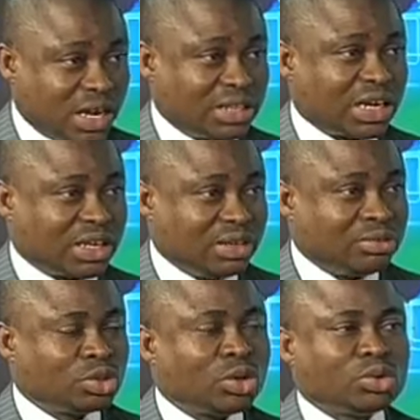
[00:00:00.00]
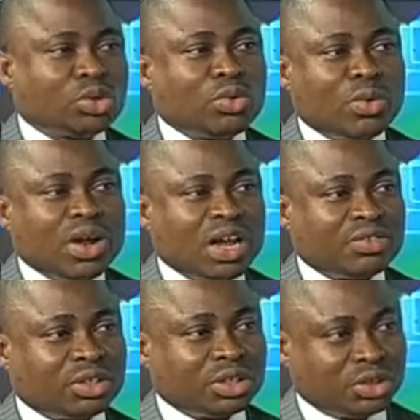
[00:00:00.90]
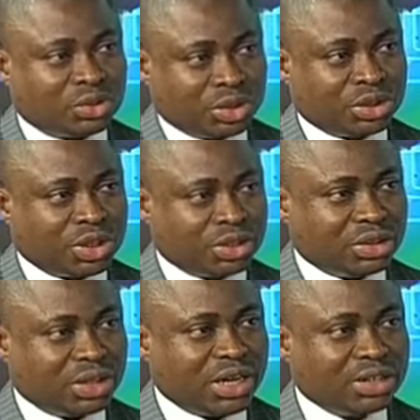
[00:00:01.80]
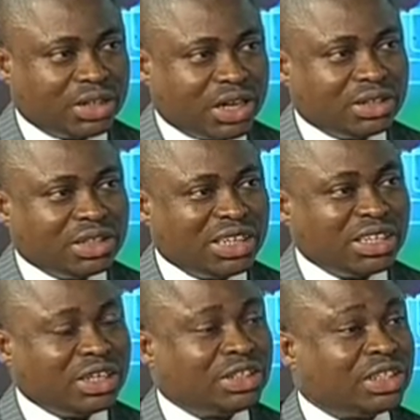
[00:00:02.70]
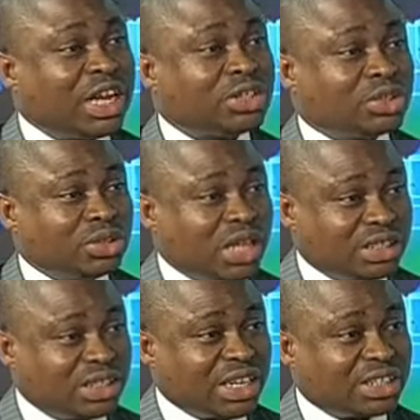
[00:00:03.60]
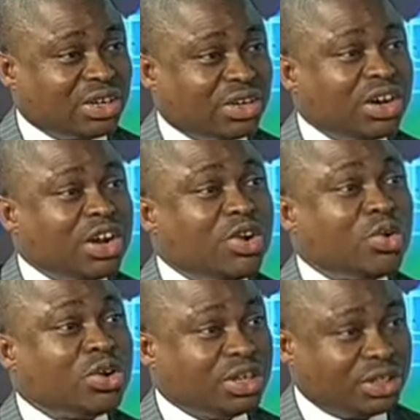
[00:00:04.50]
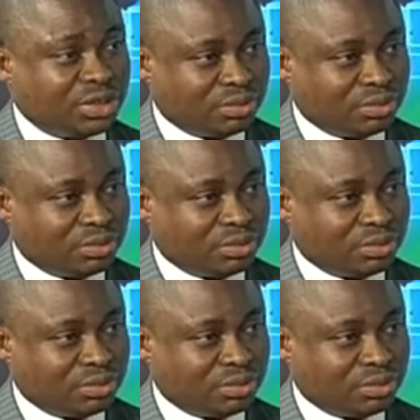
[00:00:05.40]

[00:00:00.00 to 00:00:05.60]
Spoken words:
exactly. So when you have such a situation, then it tells you that there's really no need